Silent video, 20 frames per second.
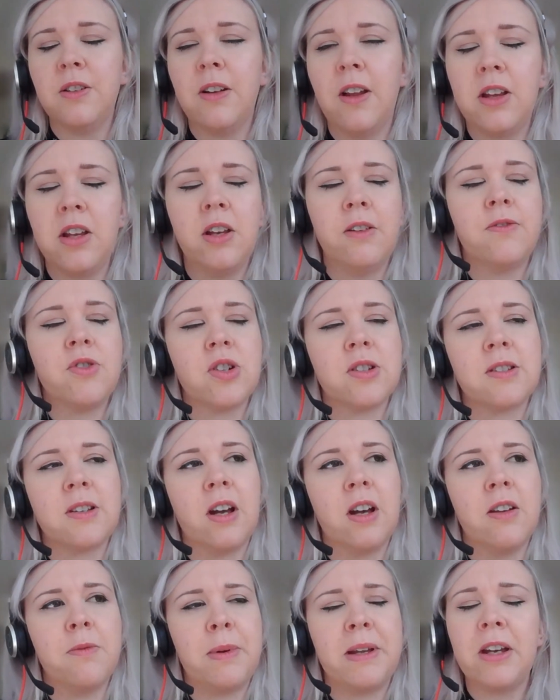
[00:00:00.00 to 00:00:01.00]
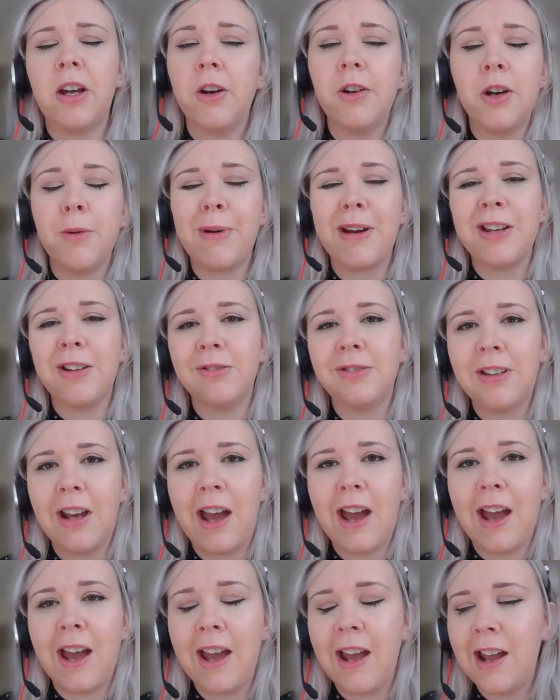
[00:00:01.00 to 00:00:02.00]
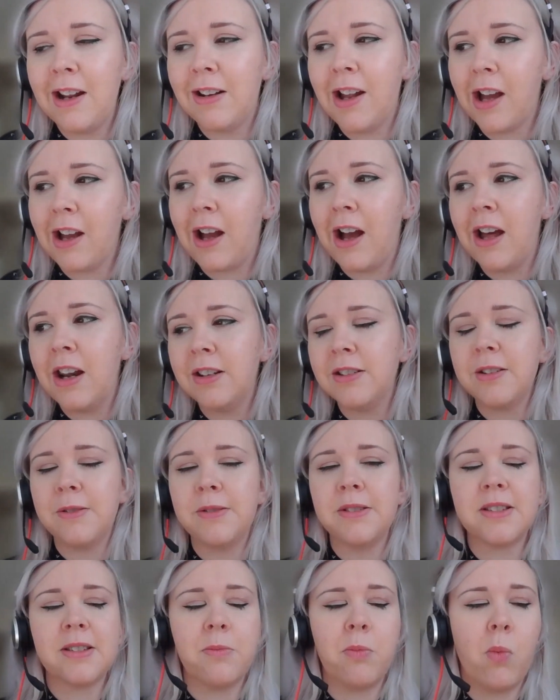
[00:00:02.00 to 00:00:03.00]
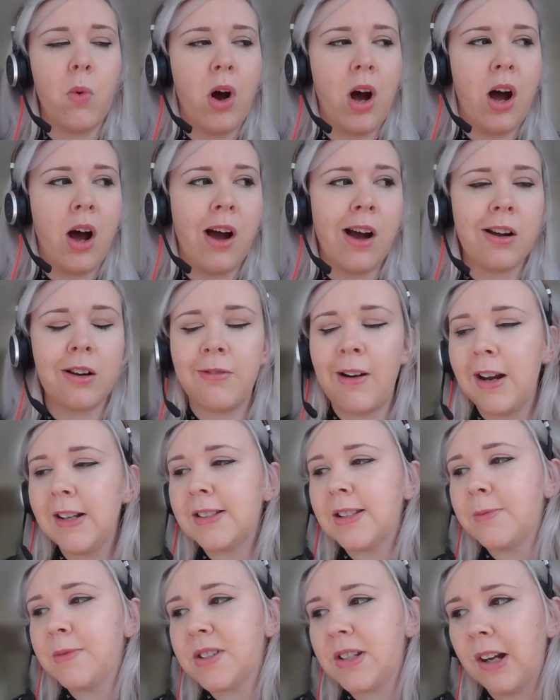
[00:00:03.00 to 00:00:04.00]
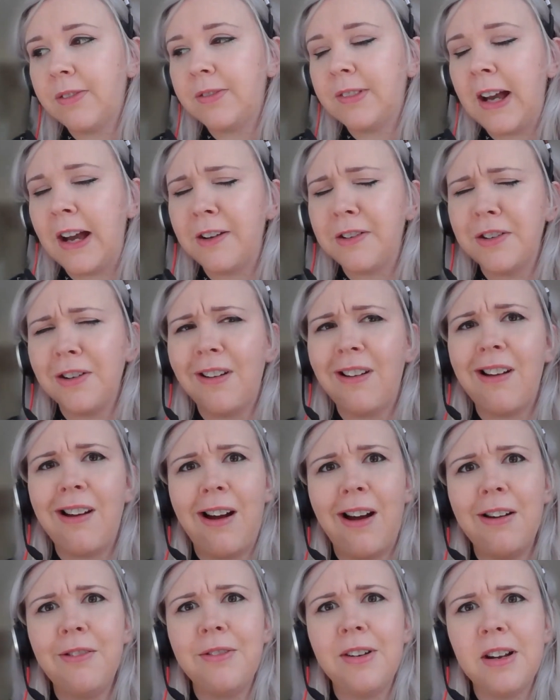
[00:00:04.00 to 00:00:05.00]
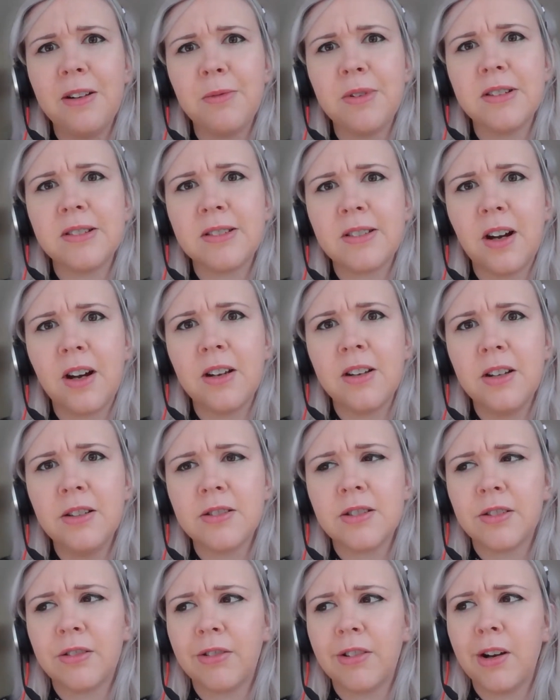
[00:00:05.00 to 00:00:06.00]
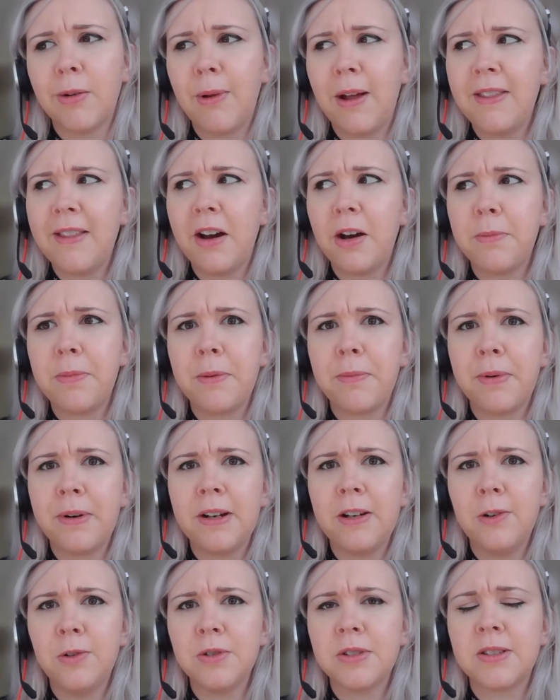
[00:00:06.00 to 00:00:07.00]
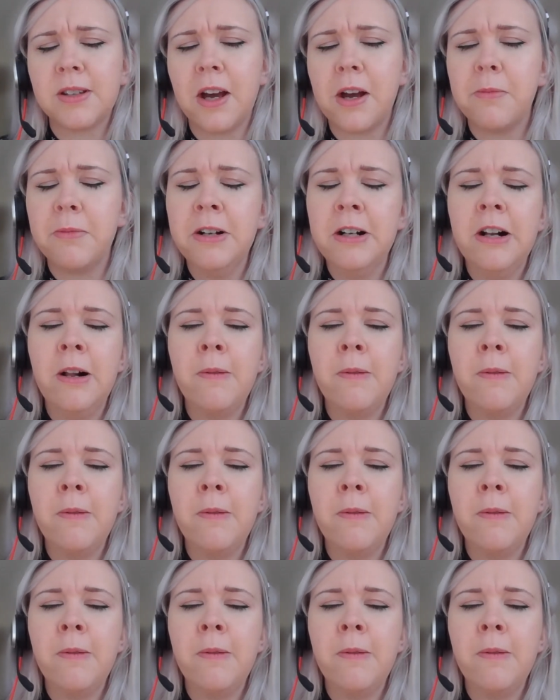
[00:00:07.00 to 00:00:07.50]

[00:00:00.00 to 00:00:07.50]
Like you've just kind of been going about your day, like kind of doing some work, writing some stuff down, and you're like, I really want to start a user group. Like that would be pretty awesome.